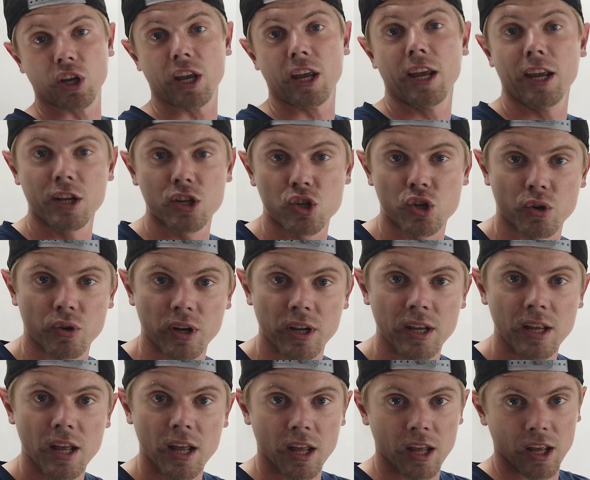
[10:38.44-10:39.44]

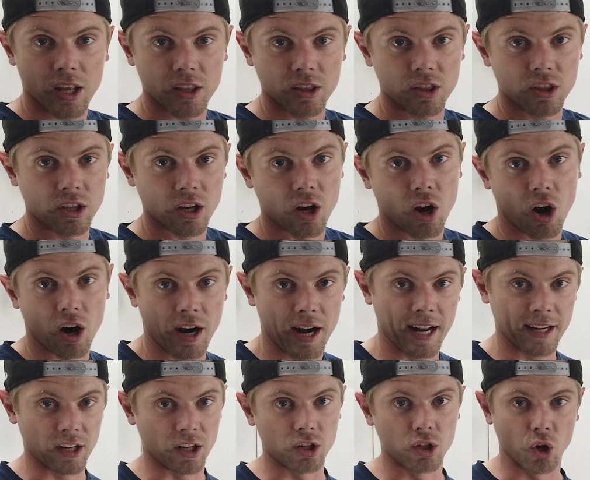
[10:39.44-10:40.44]
injury, the car
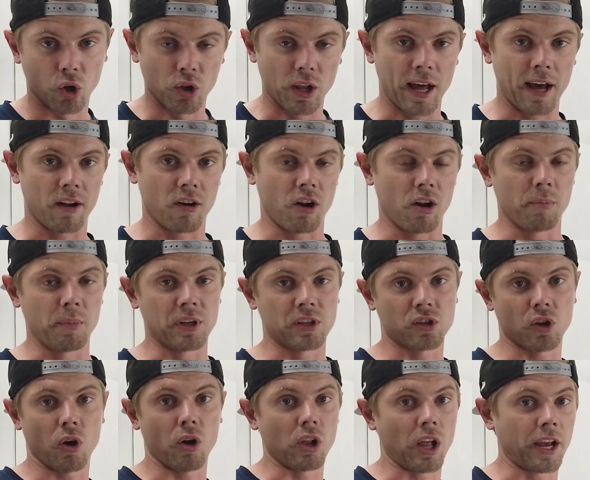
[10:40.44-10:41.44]
had to dole out on me.
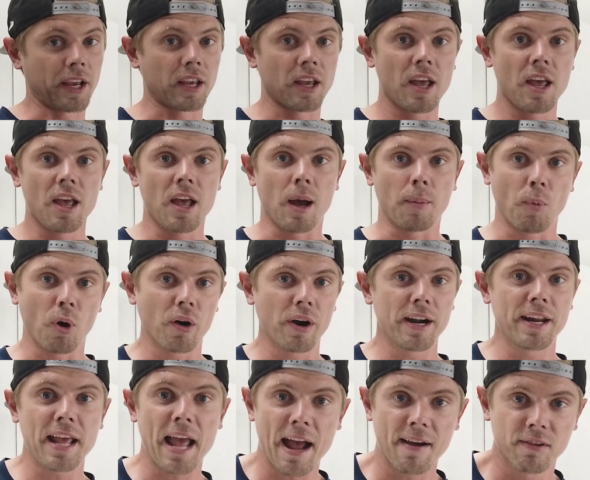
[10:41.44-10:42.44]
So like, I'm
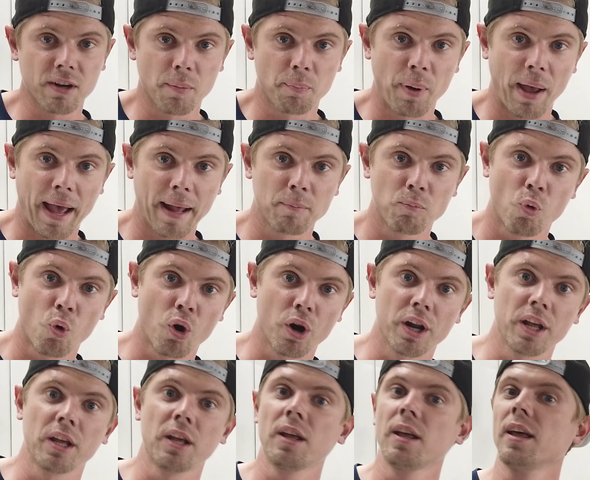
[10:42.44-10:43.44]
already having a bad
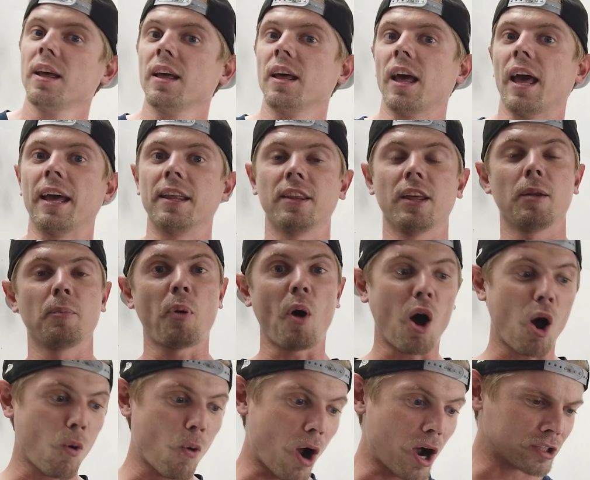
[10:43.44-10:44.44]
morning, and then
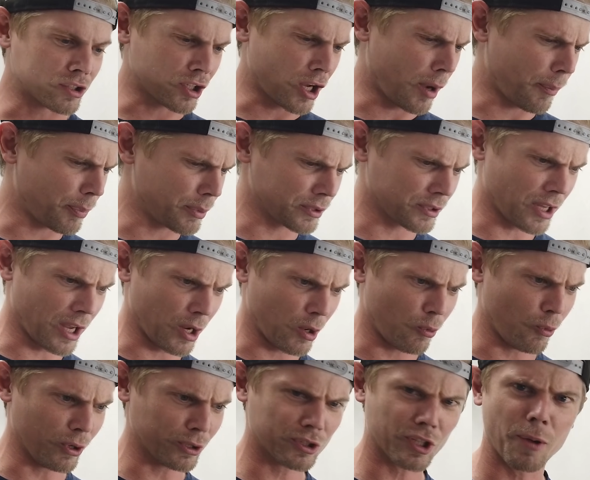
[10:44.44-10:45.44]
Paul walks up and is
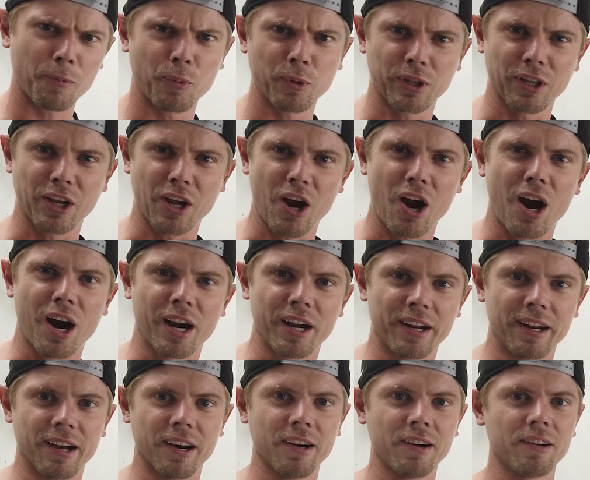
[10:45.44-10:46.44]
like, "What's up with the car?"
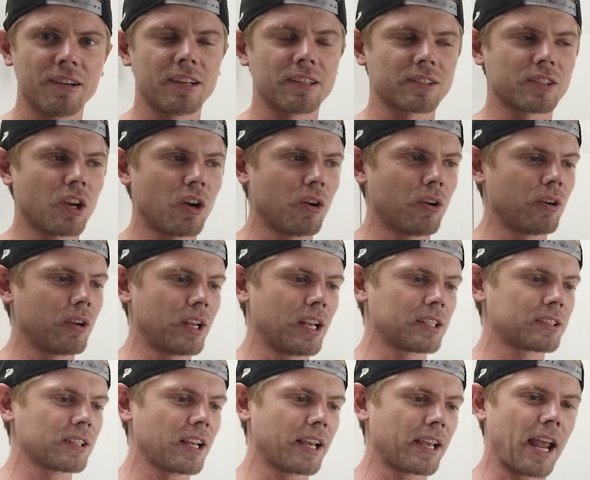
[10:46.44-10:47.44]
You know? So
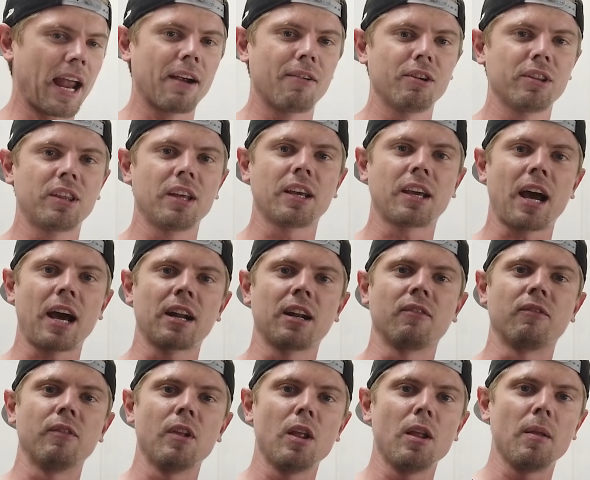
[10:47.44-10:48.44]
it's like everything kind
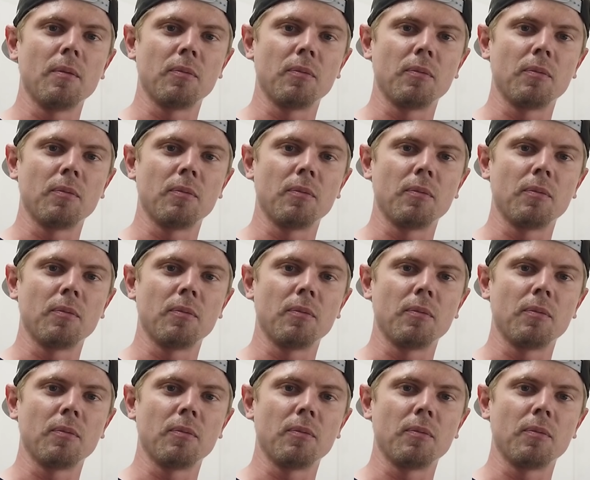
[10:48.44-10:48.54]
of